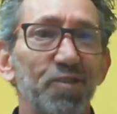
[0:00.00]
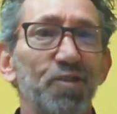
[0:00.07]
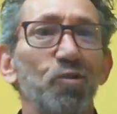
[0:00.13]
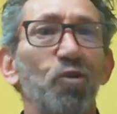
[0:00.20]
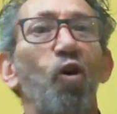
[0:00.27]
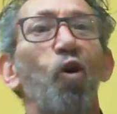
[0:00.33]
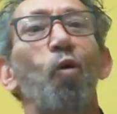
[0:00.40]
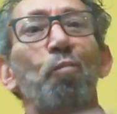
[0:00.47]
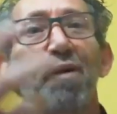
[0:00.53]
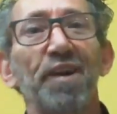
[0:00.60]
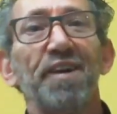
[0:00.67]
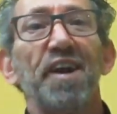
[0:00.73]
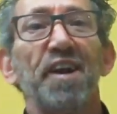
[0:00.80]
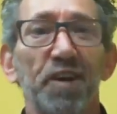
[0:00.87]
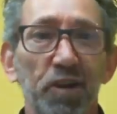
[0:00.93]
to
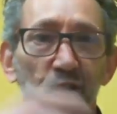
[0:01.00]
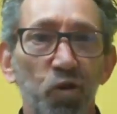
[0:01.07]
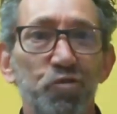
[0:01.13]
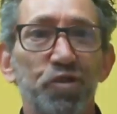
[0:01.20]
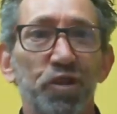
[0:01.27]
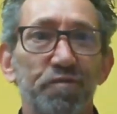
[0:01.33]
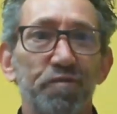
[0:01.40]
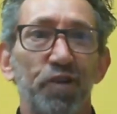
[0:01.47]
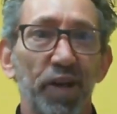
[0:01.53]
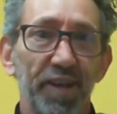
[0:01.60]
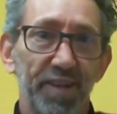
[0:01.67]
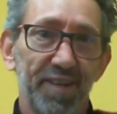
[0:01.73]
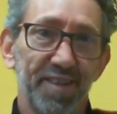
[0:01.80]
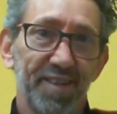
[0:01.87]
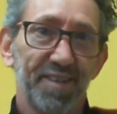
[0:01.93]
open and close it very
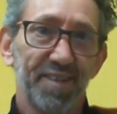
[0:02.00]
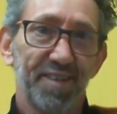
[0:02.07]
quick.